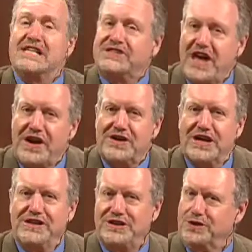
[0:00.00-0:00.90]

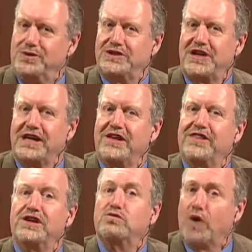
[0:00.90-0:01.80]
Saturday, June
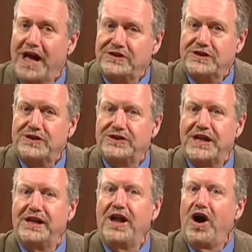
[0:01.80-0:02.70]
2nd, the
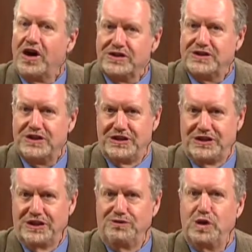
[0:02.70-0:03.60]
Roslindale Arts
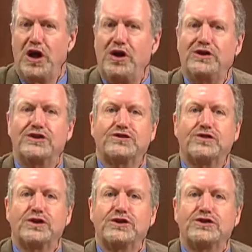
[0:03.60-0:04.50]
Initiative will hold its
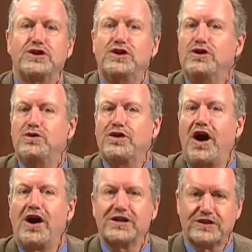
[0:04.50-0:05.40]
first Youth
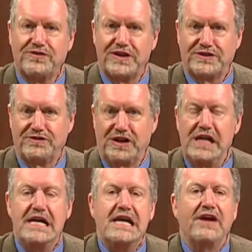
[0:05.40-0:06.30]
Arts
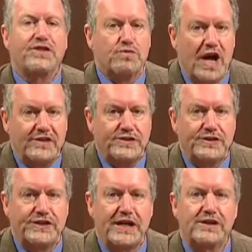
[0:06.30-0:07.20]
Festival at the
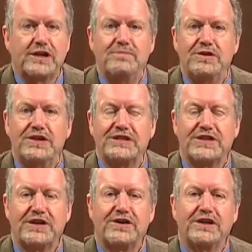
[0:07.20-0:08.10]
Roslindale Community
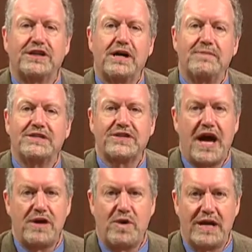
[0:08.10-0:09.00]
Center on Cummings
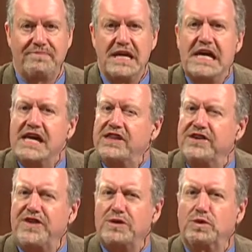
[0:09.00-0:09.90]
Highway. The
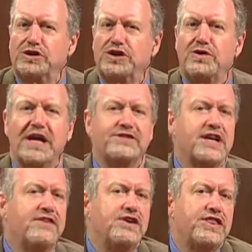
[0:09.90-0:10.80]
event will showcase
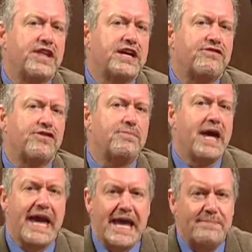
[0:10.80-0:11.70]
everything from
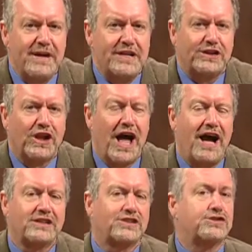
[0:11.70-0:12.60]
handmade
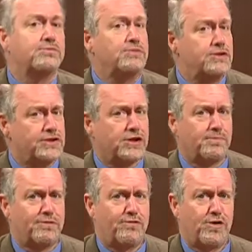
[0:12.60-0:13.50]
clocks to musical
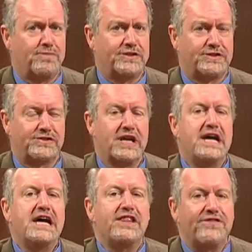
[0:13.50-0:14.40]
performances.
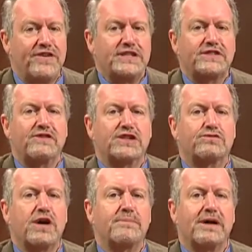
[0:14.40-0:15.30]
The festival
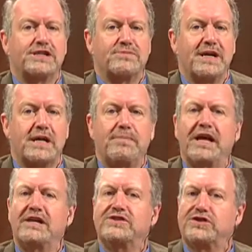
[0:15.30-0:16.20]
is run by Jamaica
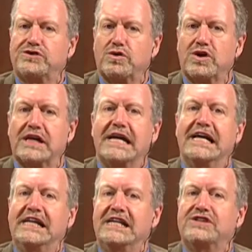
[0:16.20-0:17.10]
Plains historic
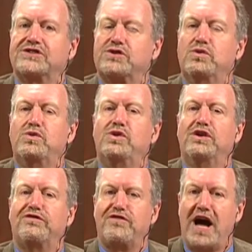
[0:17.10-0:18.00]
Eliot School
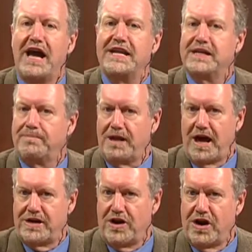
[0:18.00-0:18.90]
of Fine and
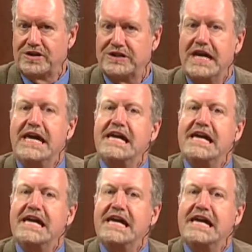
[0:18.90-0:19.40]
Applied Arts.